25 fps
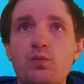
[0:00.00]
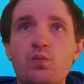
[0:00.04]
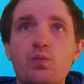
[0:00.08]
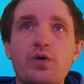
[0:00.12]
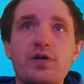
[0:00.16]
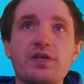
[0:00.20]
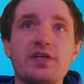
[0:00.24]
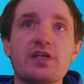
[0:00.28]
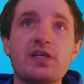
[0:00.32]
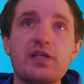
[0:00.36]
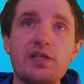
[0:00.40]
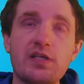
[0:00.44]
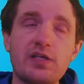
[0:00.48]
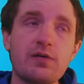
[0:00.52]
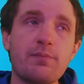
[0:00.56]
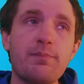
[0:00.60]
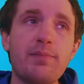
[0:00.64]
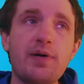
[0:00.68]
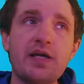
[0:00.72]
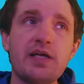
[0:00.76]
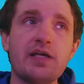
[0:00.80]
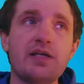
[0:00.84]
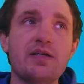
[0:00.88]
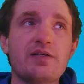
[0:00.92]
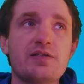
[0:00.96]
one
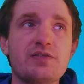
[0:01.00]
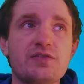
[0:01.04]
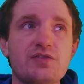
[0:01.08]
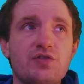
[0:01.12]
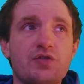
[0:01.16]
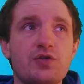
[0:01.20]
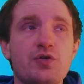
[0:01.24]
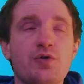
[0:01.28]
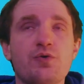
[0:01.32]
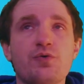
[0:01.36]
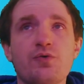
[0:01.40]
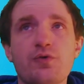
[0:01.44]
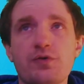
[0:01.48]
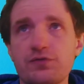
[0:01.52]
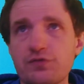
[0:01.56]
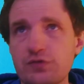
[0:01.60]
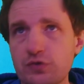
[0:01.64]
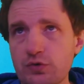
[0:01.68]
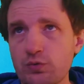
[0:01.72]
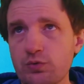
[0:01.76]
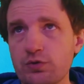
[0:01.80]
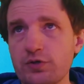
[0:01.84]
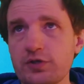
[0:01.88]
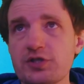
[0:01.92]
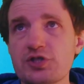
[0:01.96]
gigabyte, so a uh,
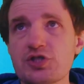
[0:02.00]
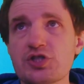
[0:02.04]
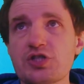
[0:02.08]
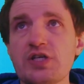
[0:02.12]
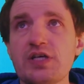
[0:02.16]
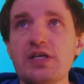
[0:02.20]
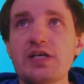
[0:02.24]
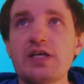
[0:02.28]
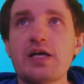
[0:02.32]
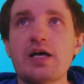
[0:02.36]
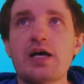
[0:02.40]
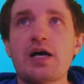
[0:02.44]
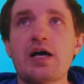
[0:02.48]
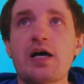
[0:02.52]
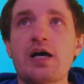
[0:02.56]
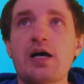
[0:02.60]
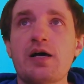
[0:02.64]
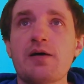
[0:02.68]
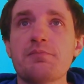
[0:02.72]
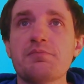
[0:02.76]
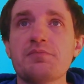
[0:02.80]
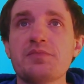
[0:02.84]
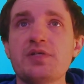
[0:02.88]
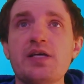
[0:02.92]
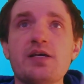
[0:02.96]
storage.
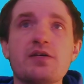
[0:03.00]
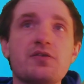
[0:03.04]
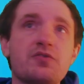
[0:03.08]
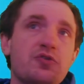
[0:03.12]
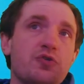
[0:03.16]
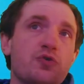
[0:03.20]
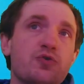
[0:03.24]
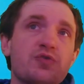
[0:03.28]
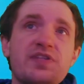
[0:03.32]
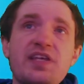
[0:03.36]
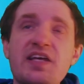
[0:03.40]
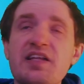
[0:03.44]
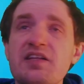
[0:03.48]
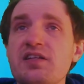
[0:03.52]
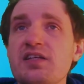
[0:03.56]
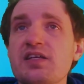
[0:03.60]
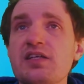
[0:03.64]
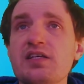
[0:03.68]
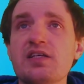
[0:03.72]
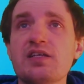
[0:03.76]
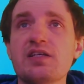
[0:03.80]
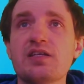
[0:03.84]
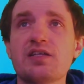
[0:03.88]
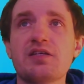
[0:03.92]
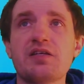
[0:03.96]
Um, yes, use that
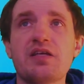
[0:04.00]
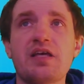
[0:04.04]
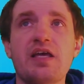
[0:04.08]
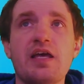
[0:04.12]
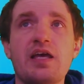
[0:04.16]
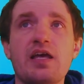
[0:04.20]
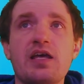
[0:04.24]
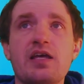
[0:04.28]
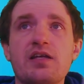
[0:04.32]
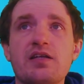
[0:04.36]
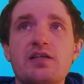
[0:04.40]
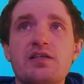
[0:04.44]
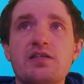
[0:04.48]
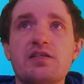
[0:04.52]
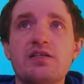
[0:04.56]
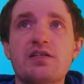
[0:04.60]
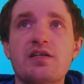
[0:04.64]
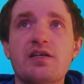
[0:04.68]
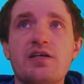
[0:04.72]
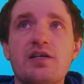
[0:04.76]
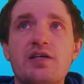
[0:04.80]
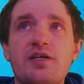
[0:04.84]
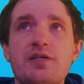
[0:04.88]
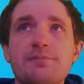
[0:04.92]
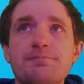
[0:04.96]
link and
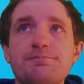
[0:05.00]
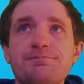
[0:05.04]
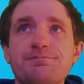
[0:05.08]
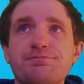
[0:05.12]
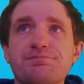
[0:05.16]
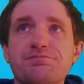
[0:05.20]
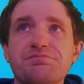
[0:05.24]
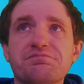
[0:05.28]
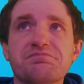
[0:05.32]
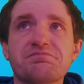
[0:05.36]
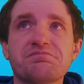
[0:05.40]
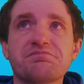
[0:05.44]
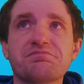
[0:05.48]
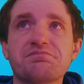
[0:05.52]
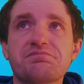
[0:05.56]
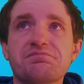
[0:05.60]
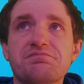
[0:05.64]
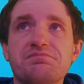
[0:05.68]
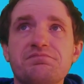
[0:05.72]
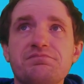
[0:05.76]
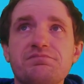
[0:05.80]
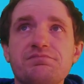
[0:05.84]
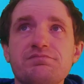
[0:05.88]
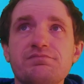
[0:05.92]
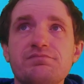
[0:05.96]
uh,
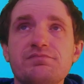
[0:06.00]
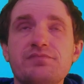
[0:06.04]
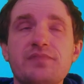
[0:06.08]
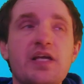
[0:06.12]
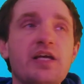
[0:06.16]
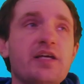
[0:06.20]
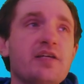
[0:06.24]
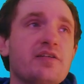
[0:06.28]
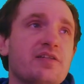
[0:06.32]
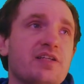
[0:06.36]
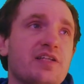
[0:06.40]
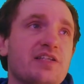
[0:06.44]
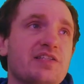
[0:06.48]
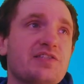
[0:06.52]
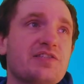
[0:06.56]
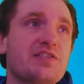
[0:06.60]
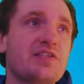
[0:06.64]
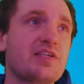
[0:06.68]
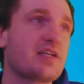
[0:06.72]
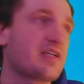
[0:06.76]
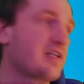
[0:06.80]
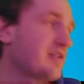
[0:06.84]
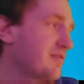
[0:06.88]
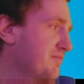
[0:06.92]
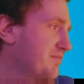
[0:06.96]
hey, let's
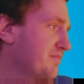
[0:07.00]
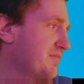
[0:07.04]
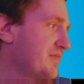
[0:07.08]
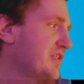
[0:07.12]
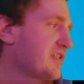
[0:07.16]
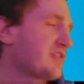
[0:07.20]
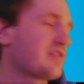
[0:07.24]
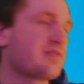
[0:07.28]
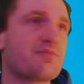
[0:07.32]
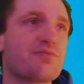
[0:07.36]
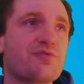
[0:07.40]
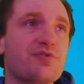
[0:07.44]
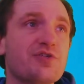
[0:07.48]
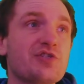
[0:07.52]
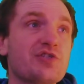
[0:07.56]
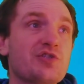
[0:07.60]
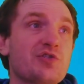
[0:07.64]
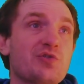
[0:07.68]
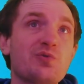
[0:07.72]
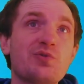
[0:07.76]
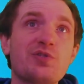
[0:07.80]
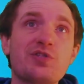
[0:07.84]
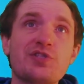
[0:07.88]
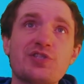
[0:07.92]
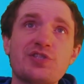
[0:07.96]
uh, get some free
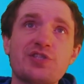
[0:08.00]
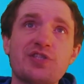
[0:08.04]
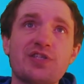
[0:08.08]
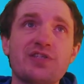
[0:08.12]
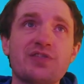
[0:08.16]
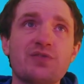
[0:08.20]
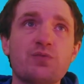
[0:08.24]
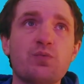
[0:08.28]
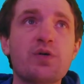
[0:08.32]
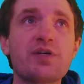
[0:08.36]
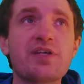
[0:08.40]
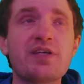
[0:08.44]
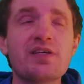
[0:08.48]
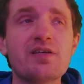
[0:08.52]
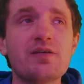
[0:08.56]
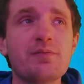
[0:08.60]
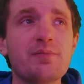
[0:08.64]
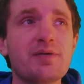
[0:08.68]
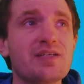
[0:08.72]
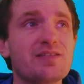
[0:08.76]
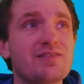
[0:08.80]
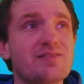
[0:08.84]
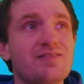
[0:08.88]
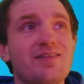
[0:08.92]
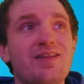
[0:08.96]
storage because one
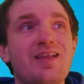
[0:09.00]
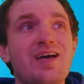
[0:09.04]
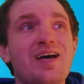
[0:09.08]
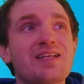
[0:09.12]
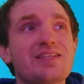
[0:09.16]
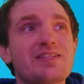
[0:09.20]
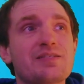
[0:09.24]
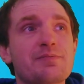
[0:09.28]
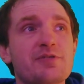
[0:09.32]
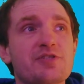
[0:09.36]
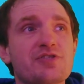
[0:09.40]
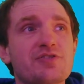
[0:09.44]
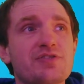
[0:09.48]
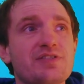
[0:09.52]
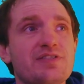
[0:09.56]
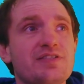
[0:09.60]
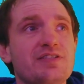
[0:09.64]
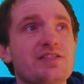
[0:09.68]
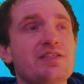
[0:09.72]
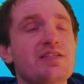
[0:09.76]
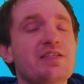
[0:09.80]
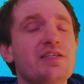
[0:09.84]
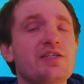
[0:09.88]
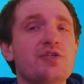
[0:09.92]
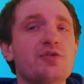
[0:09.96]
gigabyte's a lot, especially
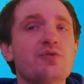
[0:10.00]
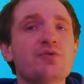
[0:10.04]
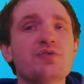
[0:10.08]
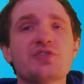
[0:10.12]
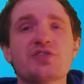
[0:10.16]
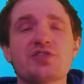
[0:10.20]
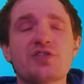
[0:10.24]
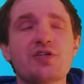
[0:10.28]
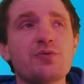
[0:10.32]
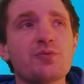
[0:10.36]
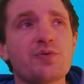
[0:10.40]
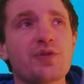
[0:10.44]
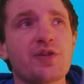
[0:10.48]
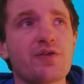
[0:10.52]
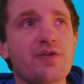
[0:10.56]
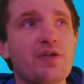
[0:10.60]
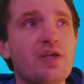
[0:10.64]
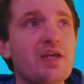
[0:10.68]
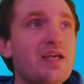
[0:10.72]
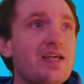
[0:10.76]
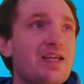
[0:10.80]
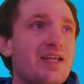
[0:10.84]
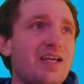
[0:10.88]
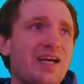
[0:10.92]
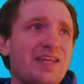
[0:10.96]
seeing that you only start with a,
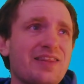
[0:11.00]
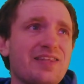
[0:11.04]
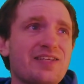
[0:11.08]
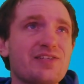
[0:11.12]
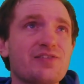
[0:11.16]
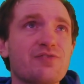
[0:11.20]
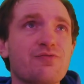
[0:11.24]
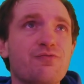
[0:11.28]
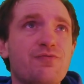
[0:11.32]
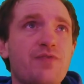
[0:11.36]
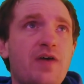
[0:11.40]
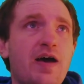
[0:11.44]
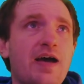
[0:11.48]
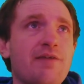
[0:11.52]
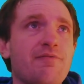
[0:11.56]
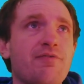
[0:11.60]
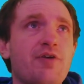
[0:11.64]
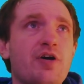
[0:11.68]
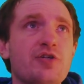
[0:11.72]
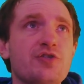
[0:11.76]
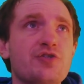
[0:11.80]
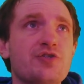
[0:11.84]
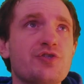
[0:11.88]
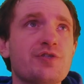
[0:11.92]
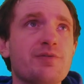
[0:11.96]
I think it's
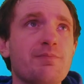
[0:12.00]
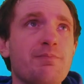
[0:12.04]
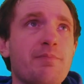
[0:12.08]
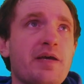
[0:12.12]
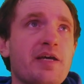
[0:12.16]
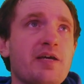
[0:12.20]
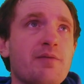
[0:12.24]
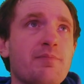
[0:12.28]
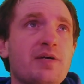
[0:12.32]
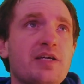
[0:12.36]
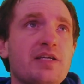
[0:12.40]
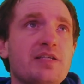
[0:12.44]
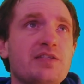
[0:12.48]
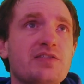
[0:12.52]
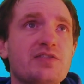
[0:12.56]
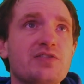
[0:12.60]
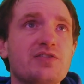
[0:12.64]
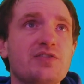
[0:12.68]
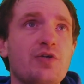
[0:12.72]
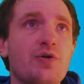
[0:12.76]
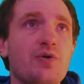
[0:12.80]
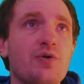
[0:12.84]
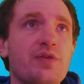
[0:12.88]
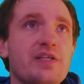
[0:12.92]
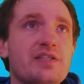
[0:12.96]
500 megabytes,
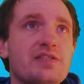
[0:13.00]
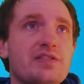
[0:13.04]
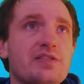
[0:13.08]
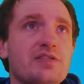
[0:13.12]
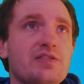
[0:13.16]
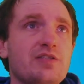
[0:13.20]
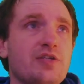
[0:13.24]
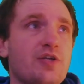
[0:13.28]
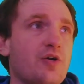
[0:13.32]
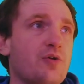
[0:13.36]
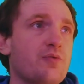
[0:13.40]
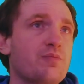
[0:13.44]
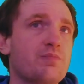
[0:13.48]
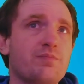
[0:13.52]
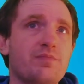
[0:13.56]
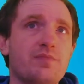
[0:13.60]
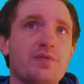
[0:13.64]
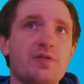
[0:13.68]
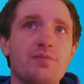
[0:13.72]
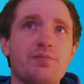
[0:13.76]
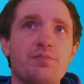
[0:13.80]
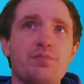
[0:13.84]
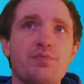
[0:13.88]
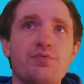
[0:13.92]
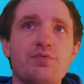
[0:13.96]
so that's, you know,
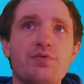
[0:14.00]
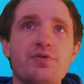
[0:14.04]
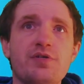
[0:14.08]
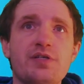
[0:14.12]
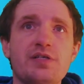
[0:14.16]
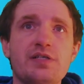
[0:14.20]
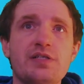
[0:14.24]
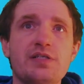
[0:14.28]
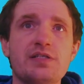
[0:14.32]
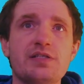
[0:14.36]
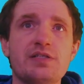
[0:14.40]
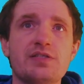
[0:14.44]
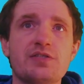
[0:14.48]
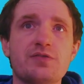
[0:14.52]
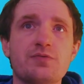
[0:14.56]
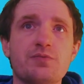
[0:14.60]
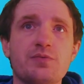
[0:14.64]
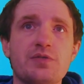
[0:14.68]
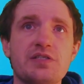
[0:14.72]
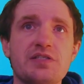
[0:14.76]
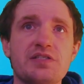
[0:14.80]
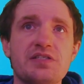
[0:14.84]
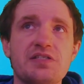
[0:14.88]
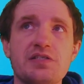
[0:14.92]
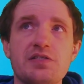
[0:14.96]
pretty
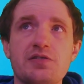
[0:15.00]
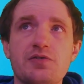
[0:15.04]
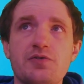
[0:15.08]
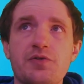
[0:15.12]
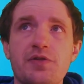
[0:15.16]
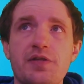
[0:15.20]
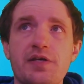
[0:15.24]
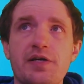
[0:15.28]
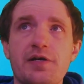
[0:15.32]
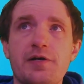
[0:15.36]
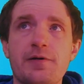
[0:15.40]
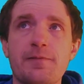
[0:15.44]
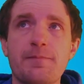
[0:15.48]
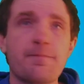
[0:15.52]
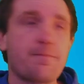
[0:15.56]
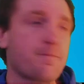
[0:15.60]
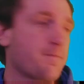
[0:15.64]
sweet deal there.